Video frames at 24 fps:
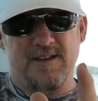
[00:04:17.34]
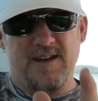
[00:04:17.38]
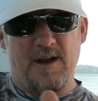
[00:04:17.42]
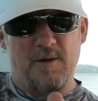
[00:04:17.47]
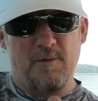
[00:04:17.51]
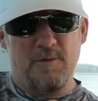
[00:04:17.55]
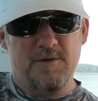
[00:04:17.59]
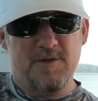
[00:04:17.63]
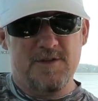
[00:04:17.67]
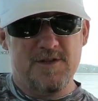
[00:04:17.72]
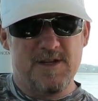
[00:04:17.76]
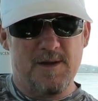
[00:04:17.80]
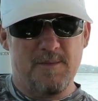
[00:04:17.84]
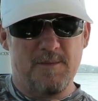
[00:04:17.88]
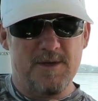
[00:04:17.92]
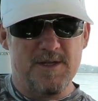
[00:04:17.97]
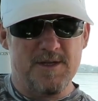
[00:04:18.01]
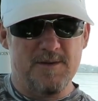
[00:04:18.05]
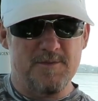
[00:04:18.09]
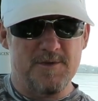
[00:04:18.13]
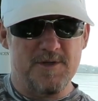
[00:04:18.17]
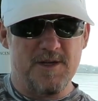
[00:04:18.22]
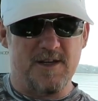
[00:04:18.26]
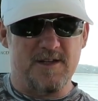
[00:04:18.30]
I want you to send me
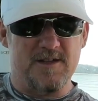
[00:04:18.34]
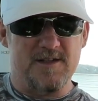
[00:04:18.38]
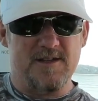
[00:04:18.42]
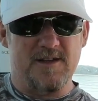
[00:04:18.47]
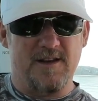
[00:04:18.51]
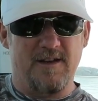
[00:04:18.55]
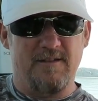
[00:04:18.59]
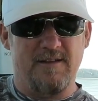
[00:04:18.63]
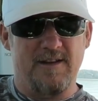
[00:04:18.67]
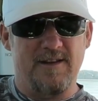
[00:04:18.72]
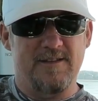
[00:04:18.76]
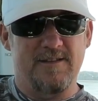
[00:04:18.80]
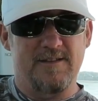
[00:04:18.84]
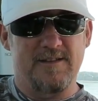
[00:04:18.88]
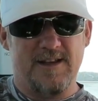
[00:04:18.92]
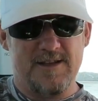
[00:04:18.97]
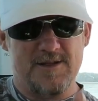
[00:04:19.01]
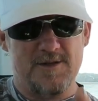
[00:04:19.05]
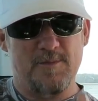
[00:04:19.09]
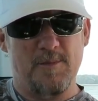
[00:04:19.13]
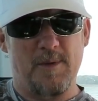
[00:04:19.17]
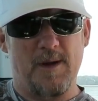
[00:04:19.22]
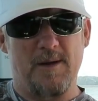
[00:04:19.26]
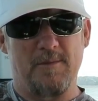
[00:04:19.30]
some jigs, all right?
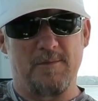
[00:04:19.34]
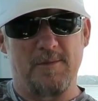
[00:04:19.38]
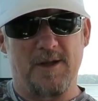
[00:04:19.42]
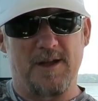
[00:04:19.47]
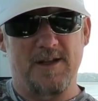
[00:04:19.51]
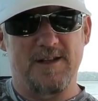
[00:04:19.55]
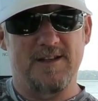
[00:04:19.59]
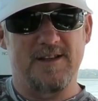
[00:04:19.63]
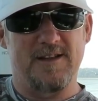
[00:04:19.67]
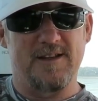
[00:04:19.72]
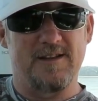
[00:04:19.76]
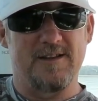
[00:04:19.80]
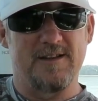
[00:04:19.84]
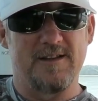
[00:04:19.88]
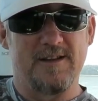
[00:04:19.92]
That's the bottom line here.